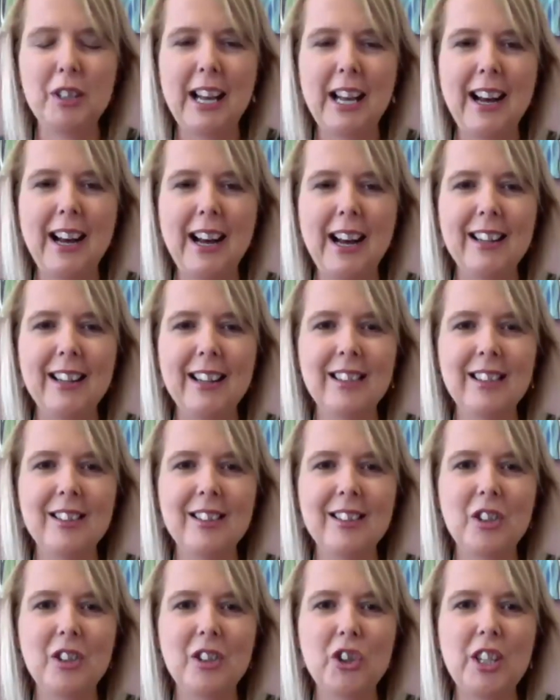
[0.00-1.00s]
And
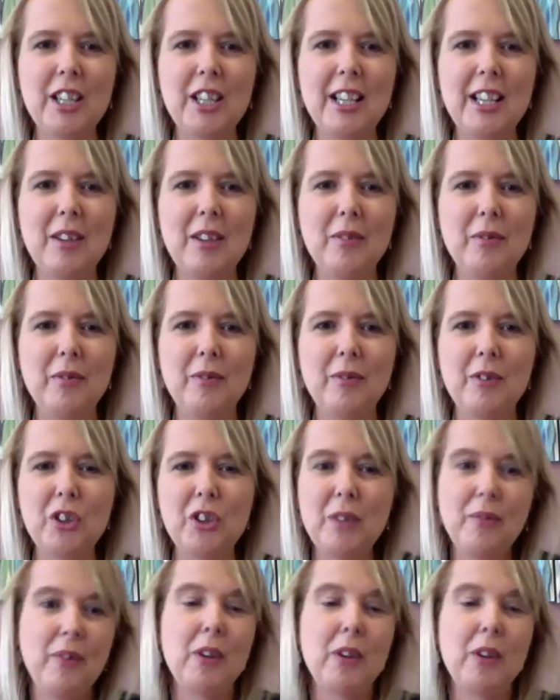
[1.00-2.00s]
she
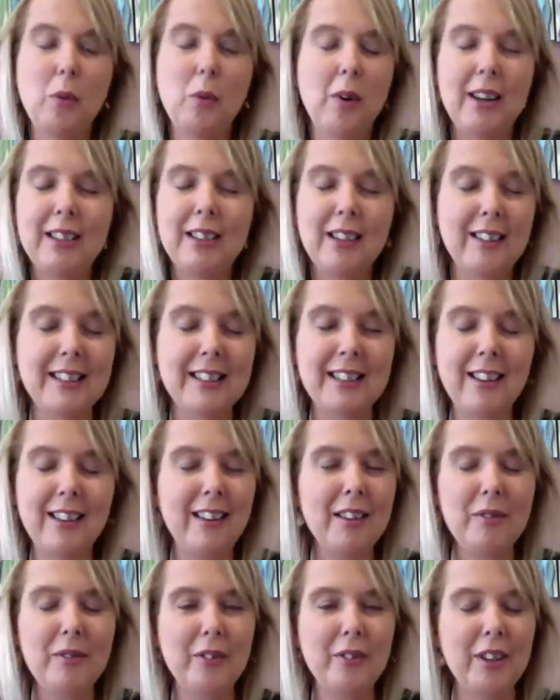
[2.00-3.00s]
she found quite a nice life